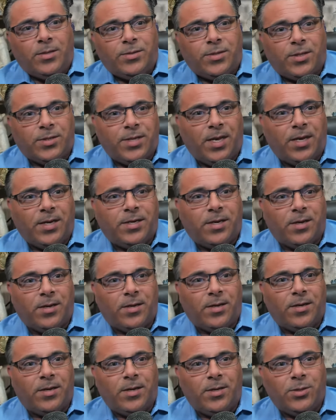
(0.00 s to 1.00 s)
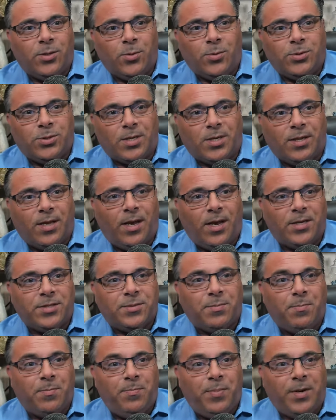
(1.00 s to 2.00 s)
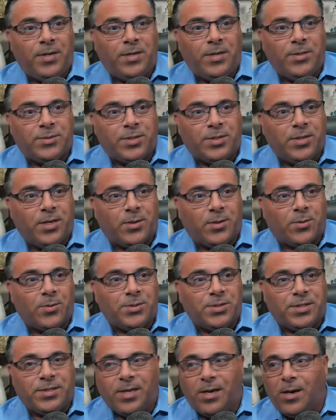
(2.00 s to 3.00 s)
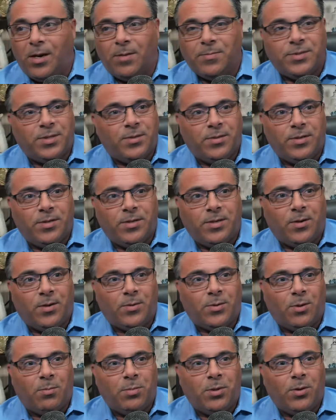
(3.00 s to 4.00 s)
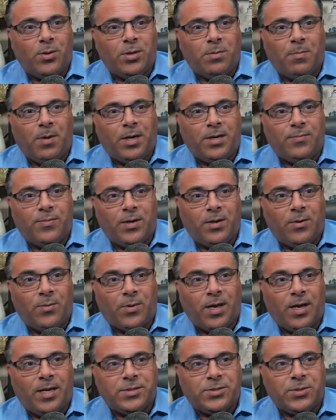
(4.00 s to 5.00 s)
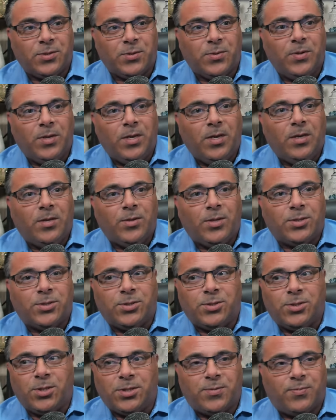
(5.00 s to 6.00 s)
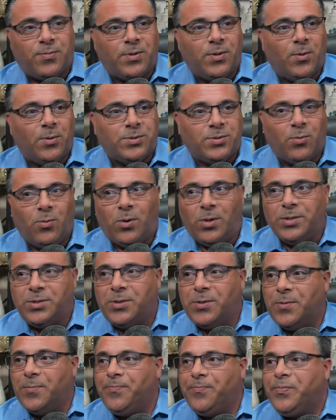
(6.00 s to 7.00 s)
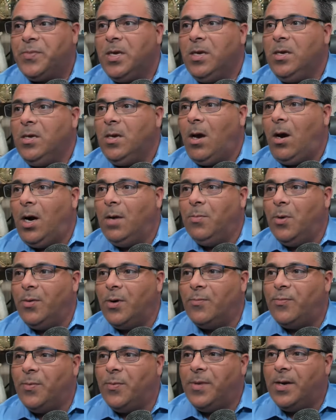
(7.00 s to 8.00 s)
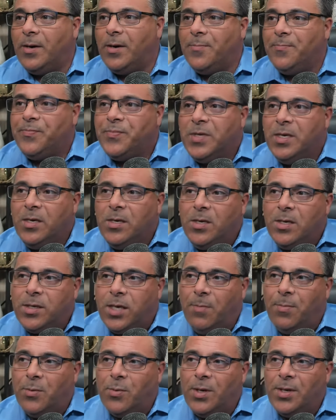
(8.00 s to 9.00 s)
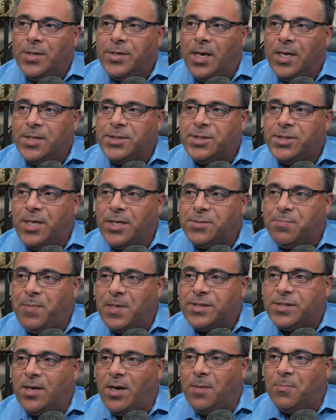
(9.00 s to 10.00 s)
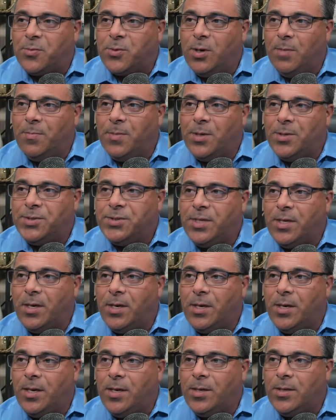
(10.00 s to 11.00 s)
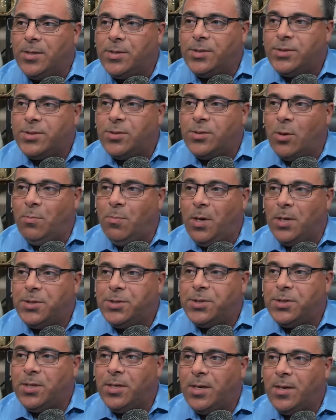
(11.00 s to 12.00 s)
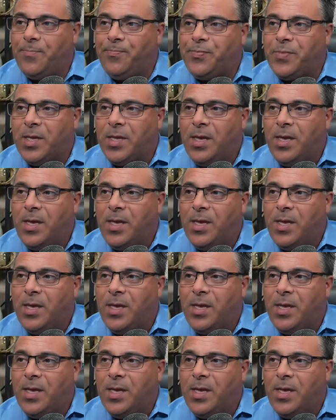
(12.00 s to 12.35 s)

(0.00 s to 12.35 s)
to take uh, and use your last pennies and nickels and dimes. you know, don't blow your money if you don't got to. This is just for those that want to. All right, moving on from there. Keep it real. Yes, yes, big time. Criminals, uh, so much. Um,